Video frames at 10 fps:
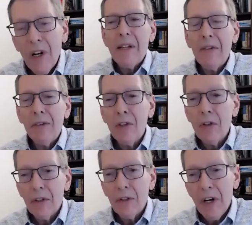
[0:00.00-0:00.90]
Even to
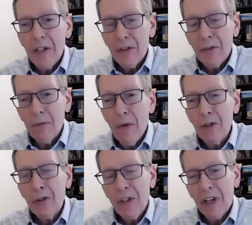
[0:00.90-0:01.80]
the greatest,
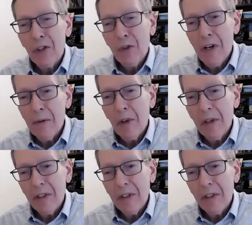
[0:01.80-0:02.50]
most extreme